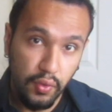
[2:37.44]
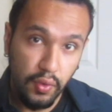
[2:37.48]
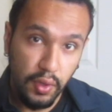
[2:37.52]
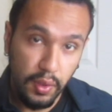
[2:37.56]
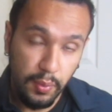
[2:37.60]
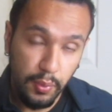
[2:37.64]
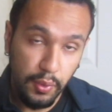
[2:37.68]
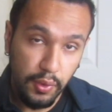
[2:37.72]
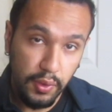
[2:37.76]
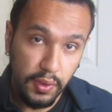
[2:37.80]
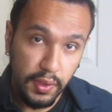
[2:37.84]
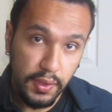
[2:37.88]
on
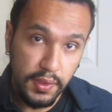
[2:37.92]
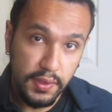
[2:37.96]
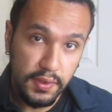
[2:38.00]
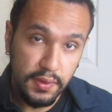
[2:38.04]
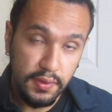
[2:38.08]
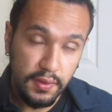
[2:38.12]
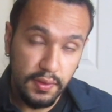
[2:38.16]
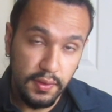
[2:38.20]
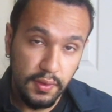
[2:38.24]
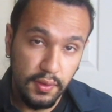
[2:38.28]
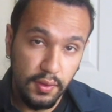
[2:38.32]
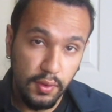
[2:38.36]

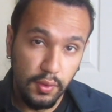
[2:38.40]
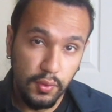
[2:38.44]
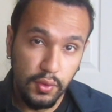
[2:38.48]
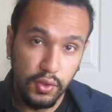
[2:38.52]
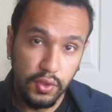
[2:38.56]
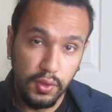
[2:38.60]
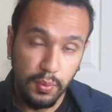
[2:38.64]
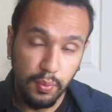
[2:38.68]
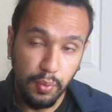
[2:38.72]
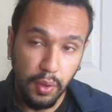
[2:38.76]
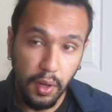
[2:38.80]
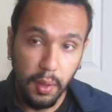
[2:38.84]
agreeableness, you
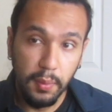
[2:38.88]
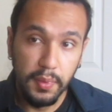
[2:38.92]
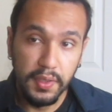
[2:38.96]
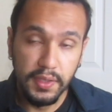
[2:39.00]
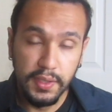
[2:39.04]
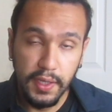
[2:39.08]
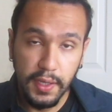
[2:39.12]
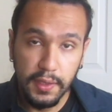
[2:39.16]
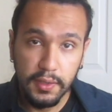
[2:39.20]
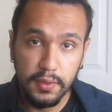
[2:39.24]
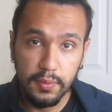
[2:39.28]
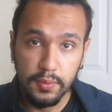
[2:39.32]
should
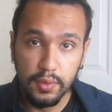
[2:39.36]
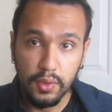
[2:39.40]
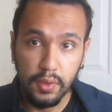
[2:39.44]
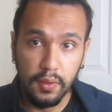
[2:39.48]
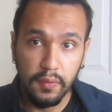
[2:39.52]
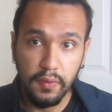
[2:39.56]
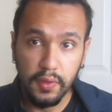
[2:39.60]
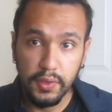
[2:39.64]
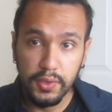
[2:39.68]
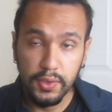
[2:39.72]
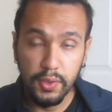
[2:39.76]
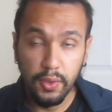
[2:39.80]
probably take some
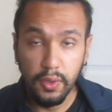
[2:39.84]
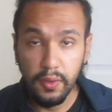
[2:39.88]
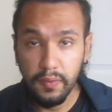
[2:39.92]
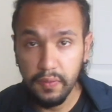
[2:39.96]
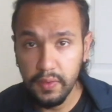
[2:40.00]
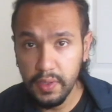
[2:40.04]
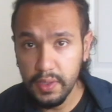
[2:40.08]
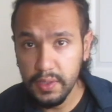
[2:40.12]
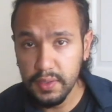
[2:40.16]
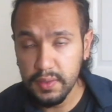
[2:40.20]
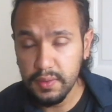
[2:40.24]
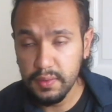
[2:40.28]
sort of
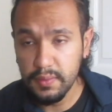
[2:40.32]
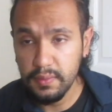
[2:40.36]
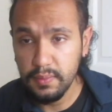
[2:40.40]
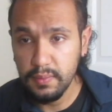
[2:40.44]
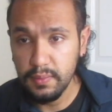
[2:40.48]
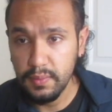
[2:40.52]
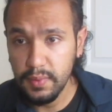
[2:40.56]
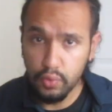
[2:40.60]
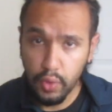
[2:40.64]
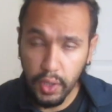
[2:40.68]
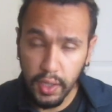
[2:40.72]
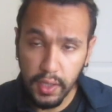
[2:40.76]
assertiveness
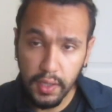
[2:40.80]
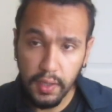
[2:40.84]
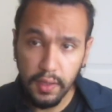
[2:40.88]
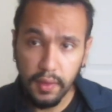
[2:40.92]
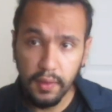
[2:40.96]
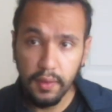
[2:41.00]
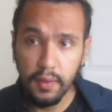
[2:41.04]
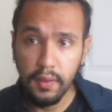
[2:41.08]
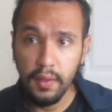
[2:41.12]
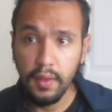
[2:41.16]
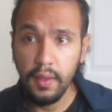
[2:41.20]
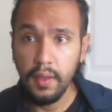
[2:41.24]

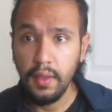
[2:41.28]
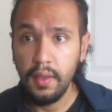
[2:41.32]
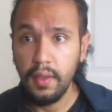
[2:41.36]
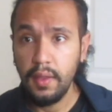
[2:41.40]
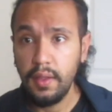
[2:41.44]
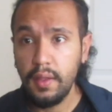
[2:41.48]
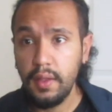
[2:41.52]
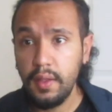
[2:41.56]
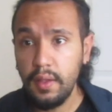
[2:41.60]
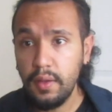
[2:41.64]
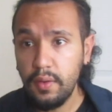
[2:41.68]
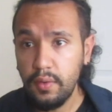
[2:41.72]
training,
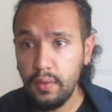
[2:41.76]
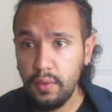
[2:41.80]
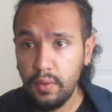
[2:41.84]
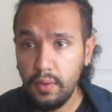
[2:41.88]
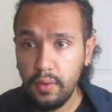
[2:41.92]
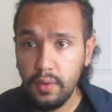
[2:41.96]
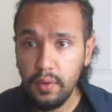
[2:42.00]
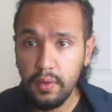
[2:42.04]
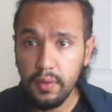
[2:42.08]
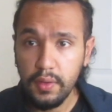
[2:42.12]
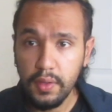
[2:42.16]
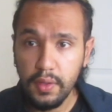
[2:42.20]

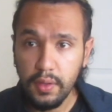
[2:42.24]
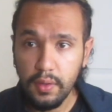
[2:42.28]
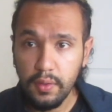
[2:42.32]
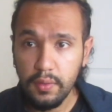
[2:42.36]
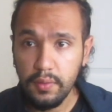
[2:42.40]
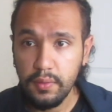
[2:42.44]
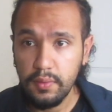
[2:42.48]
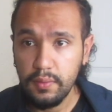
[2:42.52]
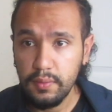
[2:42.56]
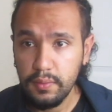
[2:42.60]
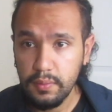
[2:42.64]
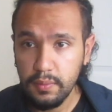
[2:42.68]
or, you
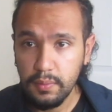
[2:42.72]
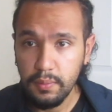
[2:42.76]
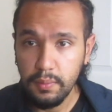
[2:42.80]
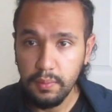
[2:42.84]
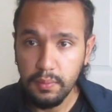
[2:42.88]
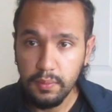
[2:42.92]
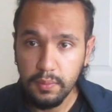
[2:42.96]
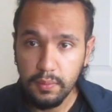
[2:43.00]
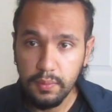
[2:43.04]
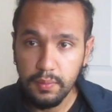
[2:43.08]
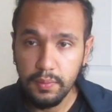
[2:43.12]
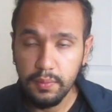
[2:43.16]
know,
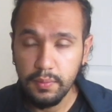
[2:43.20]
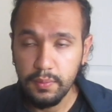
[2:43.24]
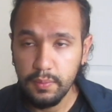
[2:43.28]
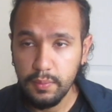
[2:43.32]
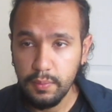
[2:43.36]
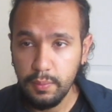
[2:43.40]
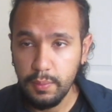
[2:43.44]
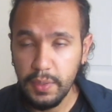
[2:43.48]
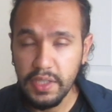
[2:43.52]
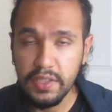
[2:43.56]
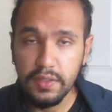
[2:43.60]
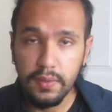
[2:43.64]

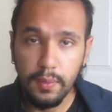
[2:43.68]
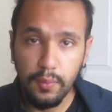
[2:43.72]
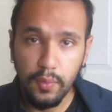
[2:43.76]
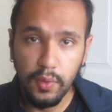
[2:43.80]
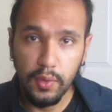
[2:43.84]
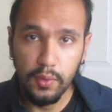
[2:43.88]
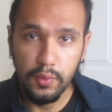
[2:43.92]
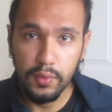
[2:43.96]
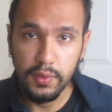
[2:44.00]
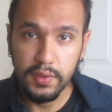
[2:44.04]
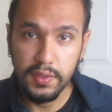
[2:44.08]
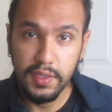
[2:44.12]
meet
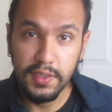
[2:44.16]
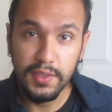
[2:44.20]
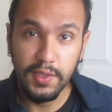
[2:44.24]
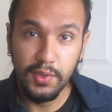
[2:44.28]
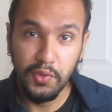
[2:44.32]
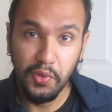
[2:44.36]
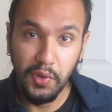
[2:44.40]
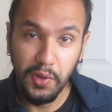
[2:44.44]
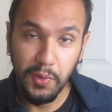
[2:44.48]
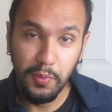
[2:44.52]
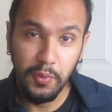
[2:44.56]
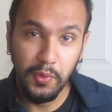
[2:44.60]
someone who's
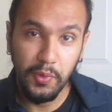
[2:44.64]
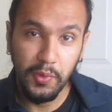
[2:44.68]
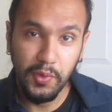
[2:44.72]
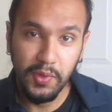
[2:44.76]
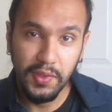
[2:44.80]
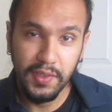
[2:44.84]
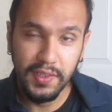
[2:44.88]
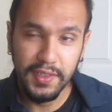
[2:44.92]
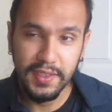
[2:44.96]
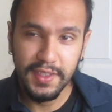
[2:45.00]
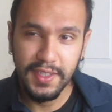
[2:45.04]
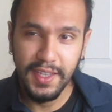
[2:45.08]
disagreeable.
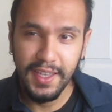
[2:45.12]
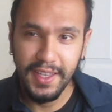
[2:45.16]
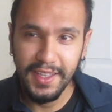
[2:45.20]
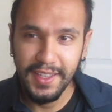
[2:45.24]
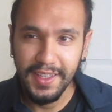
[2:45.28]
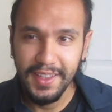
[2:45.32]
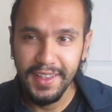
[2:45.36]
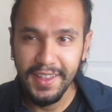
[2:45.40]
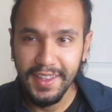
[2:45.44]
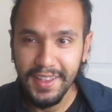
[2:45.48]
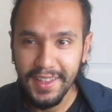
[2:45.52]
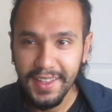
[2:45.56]

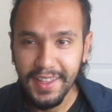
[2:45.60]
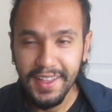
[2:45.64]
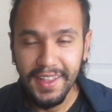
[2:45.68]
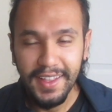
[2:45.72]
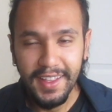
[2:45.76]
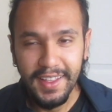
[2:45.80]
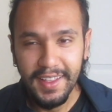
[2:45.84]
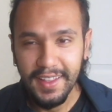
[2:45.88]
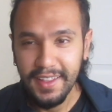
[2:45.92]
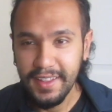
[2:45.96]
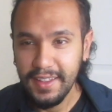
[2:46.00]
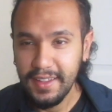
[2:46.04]

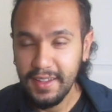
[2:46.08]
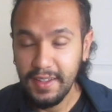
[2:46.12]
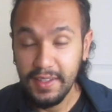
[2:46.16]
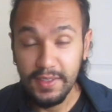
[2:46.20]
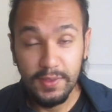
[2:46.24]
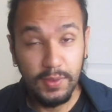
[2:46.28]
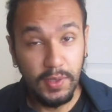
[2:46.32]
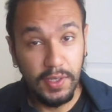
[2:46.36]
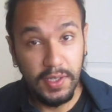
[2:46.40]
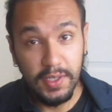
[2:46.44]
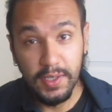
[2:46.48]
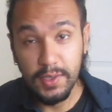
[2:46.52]

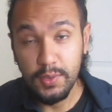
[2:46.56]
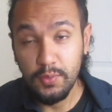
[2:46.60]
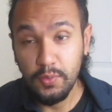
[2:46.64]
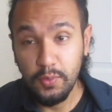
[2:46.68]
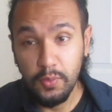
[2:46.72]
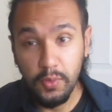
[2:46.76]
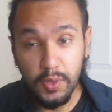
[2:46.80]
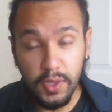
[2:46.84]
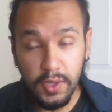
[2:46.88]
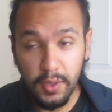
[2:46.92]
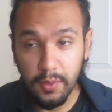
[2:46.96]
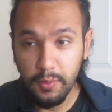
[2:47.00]
It's
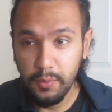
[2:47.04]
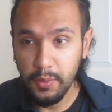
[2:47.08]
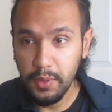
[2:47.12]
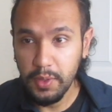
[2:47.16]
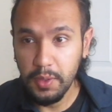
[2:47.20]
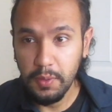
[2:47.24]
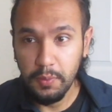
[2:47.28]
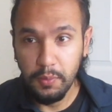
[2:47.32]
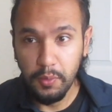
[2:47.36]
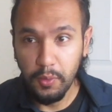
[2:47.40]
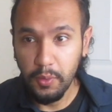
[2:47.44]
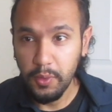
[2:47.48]
really,
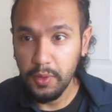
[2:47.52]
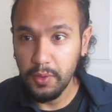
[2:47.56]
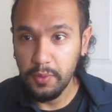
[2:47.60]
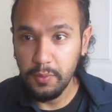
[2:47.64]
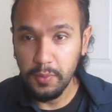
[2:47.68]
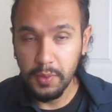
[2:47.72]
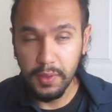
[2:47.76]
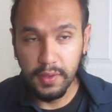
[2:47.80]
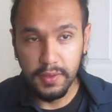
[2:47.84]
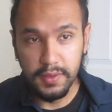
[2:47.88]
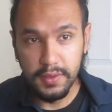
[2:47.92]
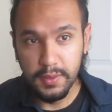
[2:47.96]
really
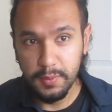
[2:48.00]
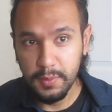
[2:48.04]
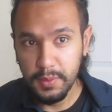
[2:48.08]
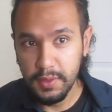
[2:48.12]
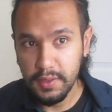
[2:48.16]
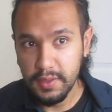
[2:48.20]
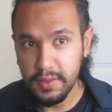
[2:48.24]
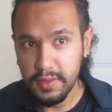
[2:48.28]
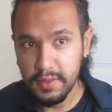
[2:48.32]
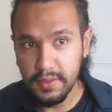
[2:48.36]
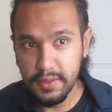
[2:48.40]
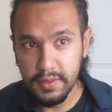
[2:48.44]
important, because, I
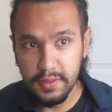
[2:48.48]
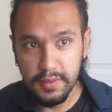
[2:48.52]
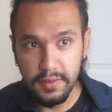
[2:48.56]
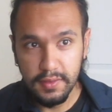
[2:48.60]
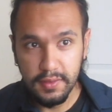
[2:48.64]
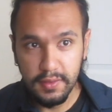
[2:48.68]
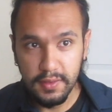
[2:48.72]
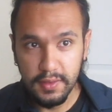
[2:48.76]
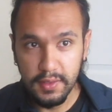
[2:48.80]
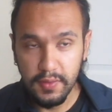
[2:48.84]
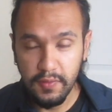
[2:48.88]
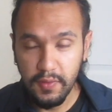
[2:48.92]
mean,
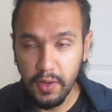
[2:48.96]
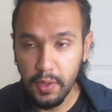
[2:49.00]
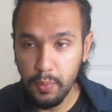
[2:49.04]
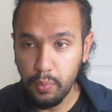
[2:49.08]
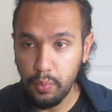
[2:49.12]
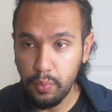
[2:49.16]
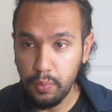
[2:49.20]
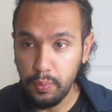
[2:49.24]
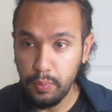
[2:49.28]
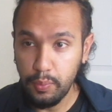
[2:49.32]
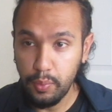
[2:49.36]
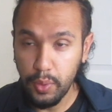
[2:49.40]
this is a
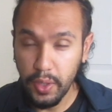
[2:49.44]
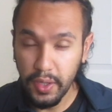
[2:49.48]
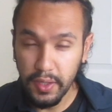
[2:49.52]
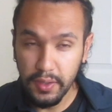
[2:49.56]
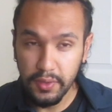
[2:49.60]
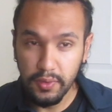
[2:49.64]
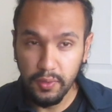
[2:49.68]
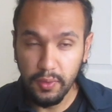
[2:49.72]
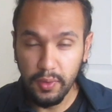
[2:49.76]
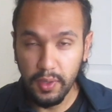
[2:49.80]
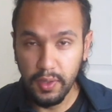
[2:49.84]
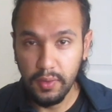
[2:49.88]
very
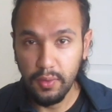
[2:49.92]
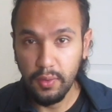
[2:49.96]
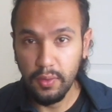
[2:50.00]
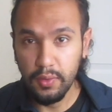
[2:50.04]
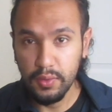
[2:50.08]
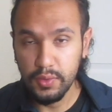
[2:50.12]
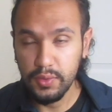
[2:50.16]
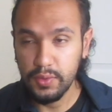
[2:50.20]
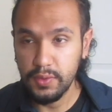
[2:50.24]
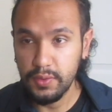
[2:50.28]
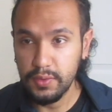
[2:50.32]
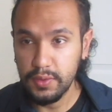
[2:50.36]
predatory
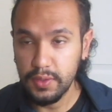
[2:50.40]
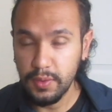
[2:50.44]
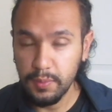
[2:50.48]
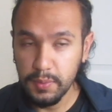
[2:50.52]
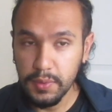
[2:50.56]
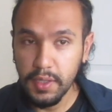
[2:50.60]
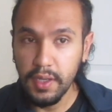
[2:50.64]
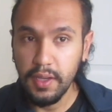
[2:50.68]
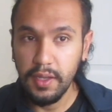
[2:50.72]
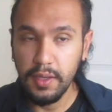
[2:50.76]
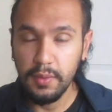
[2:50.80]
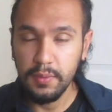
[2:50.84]
culture
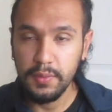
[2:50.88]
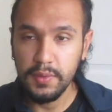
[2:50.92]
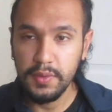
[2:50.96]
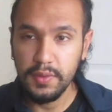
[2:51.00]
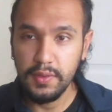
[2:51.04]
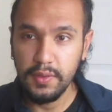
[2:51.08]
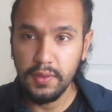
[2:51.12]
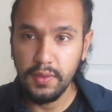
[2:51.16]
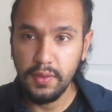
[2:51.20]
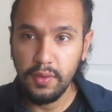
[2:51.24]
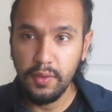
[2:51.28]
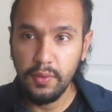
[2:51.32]

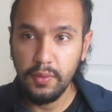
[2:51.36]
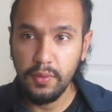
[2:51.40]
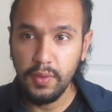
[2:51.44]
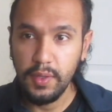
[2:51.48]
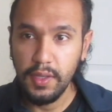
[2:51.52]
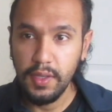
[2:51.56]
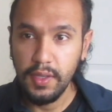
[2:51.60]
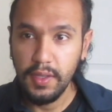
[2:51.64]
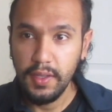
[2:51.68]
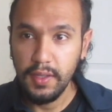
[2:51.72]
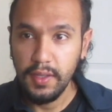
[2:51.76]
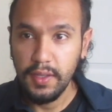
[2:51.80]
sometimes, you know.
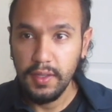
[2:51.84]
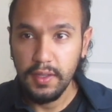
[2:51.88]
